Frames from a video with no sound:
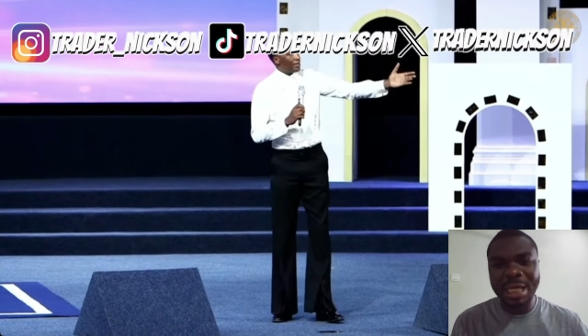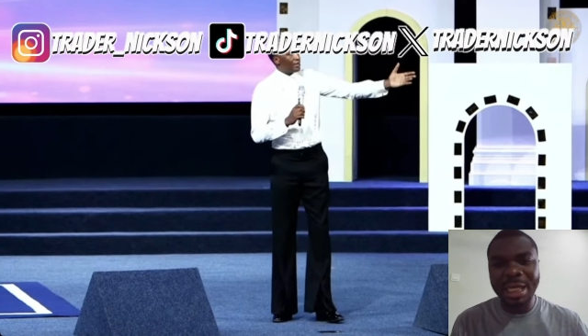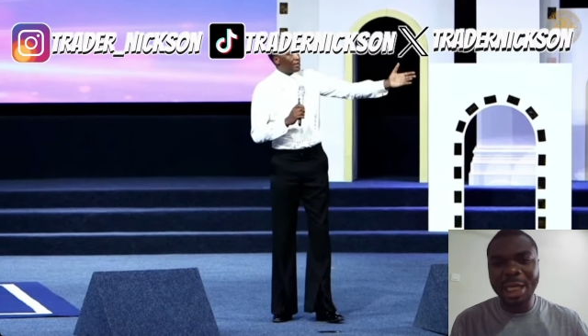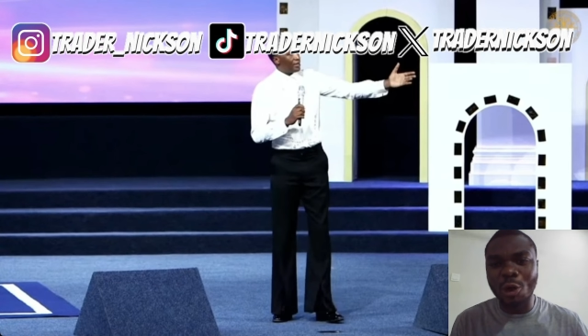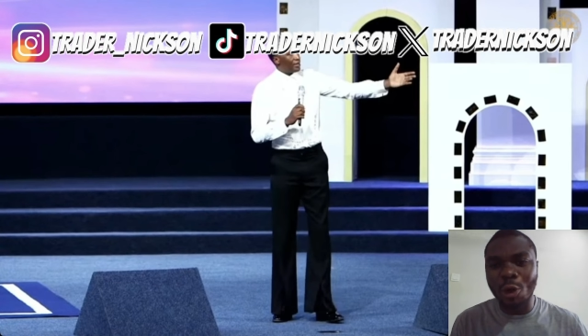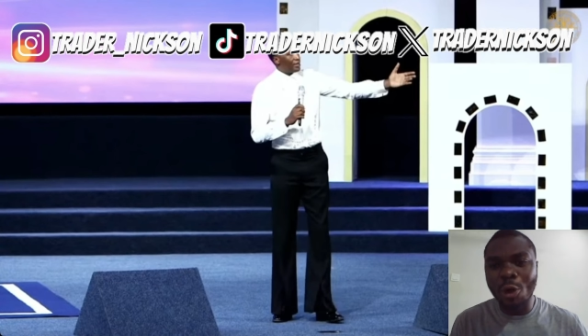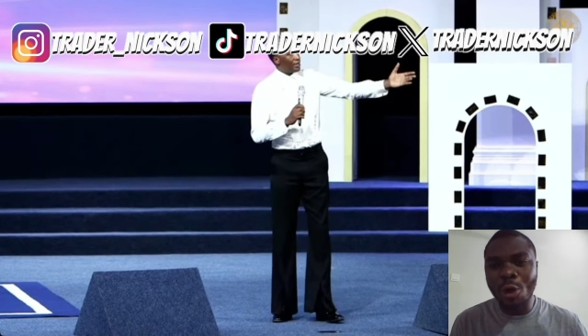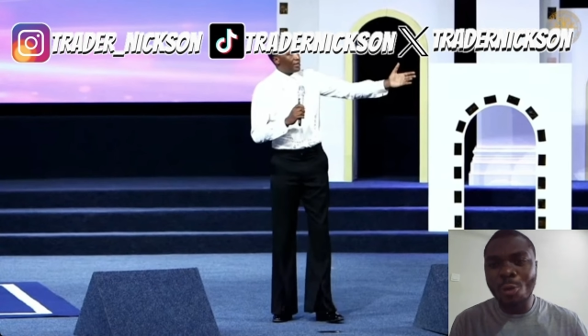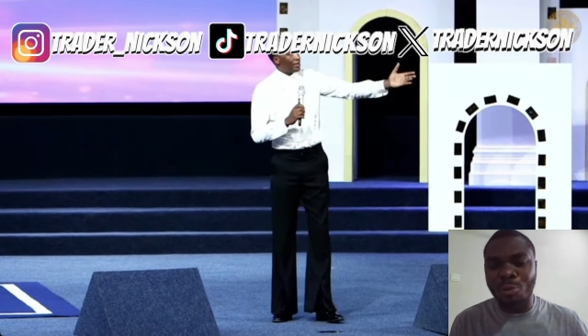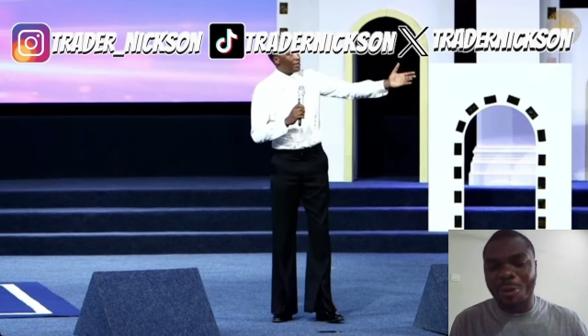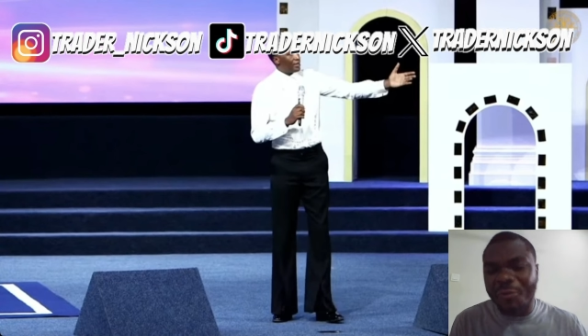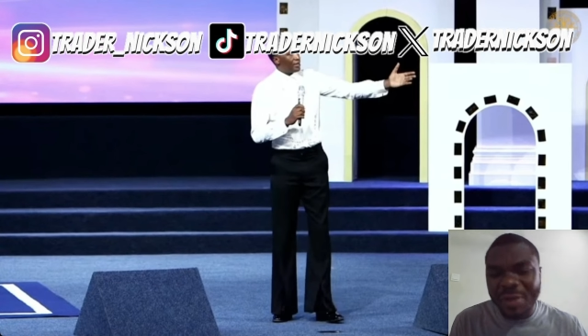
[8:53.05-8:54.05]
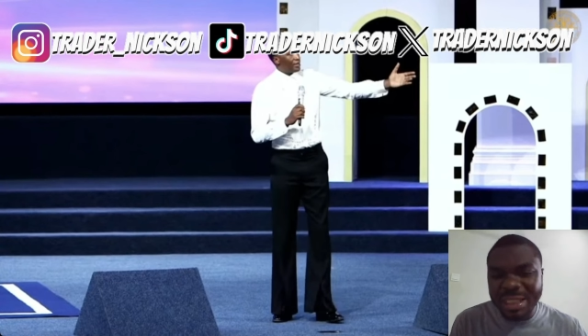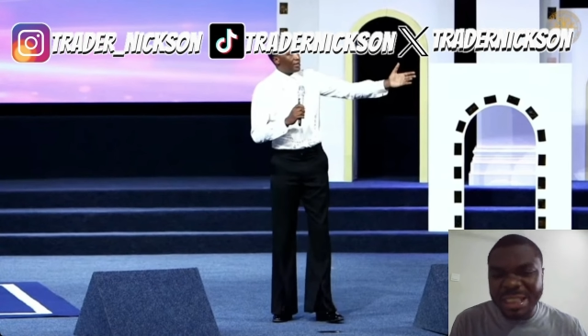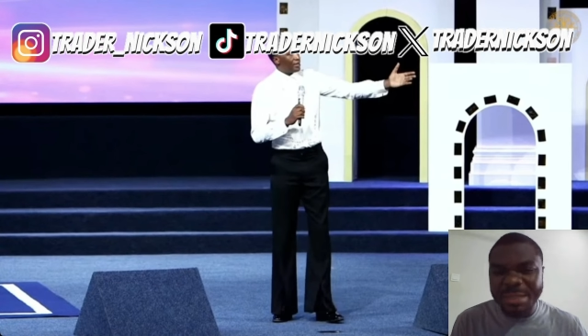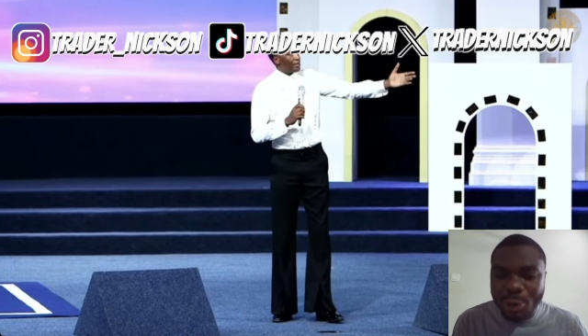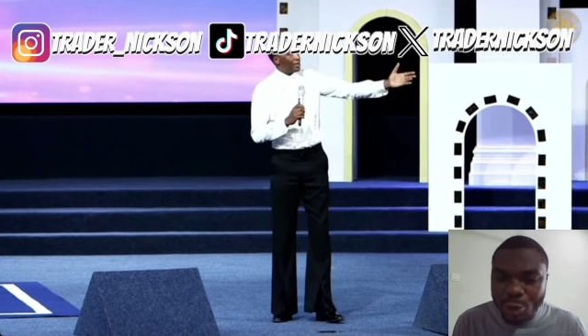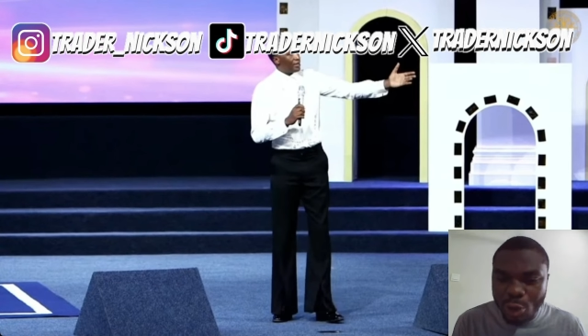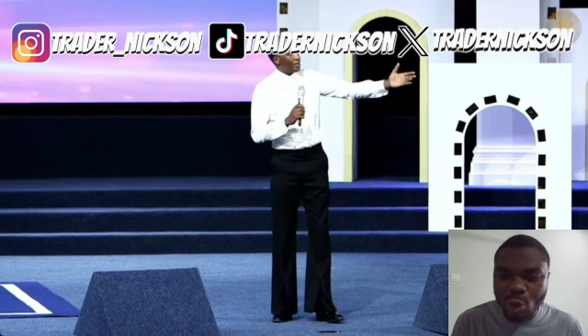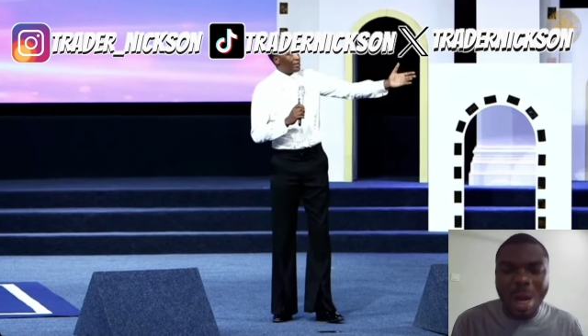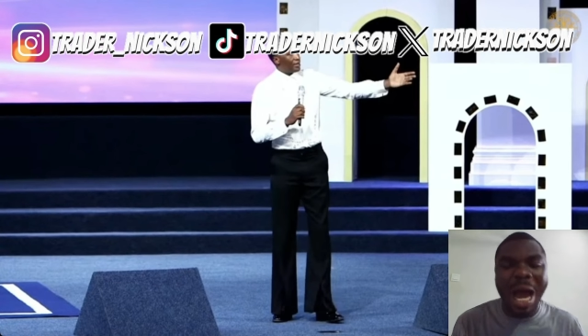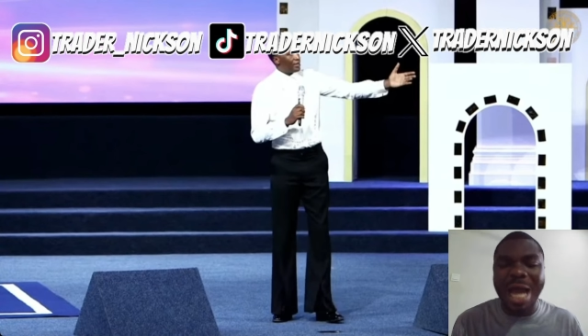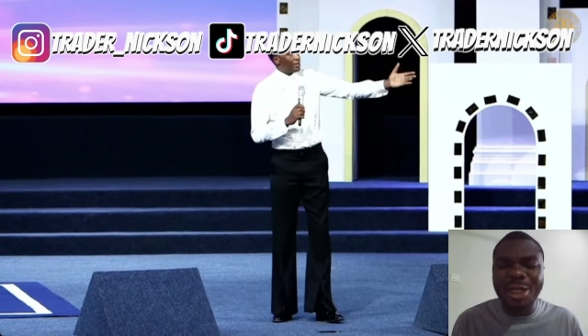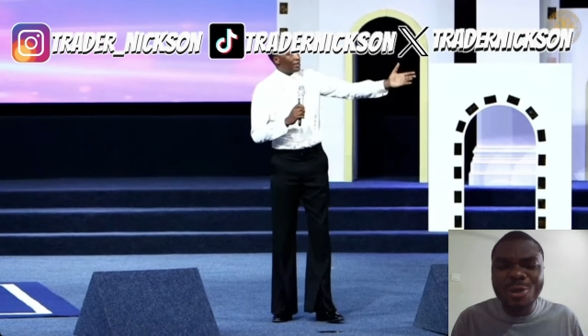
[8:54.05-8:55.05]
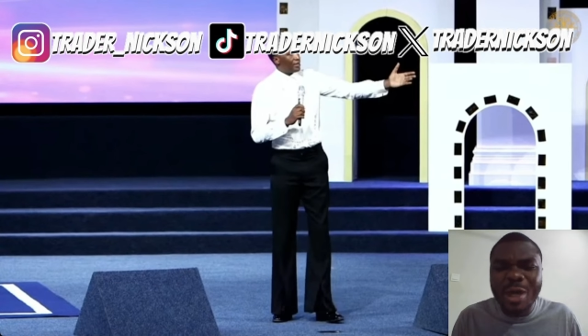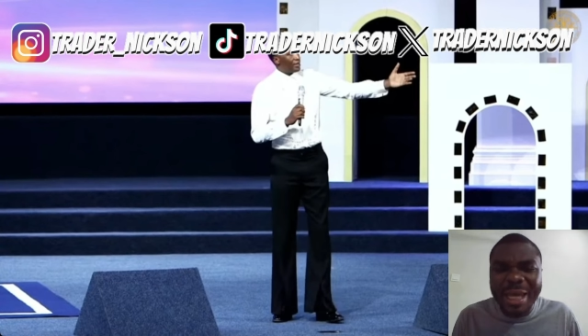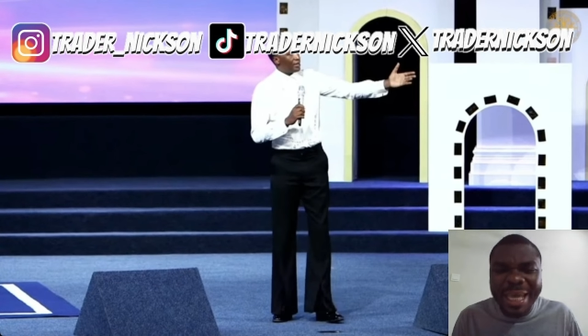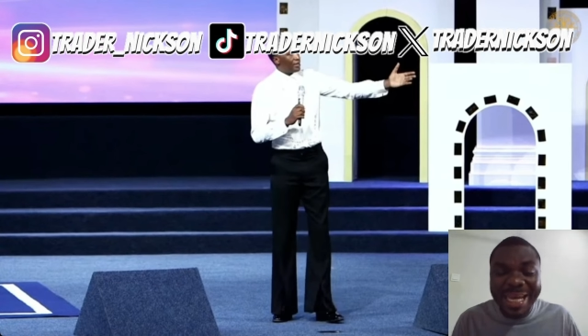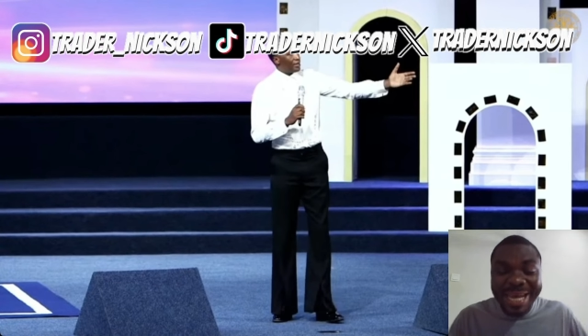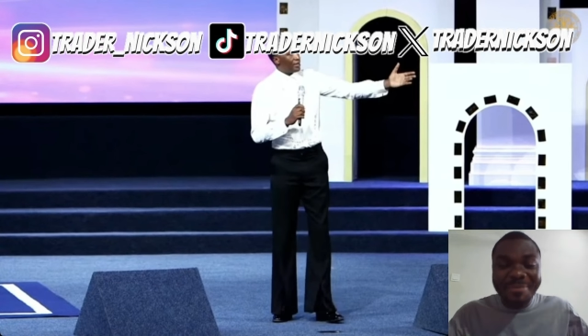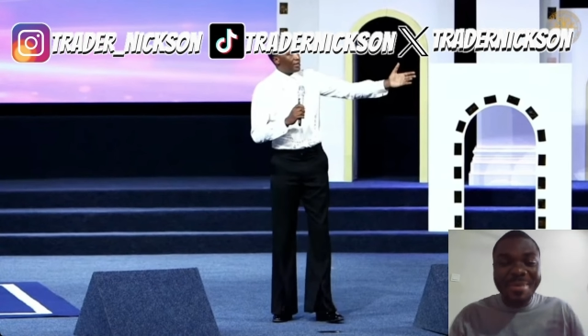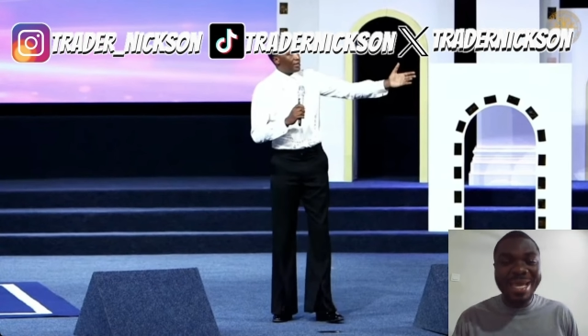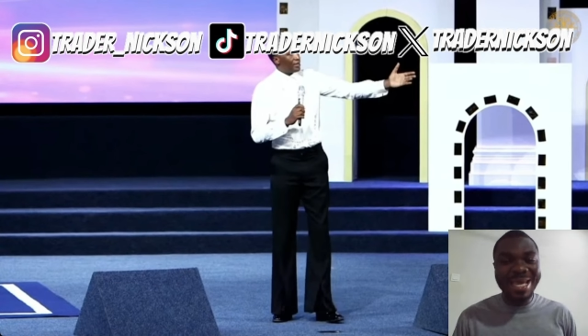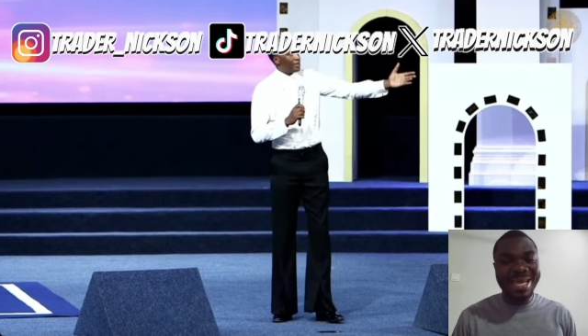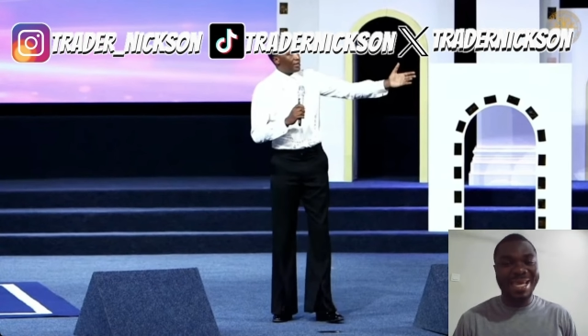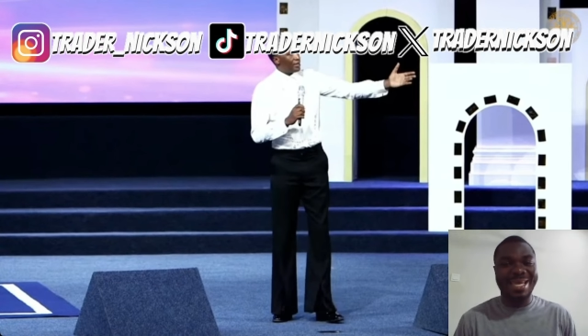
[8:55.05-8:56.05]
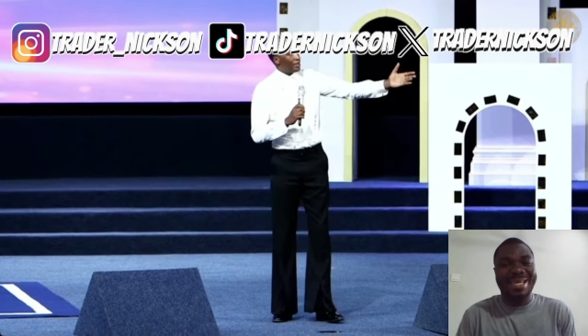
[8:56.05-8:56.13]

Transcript: you know, Prophet TB Joshua? Are you kidding me?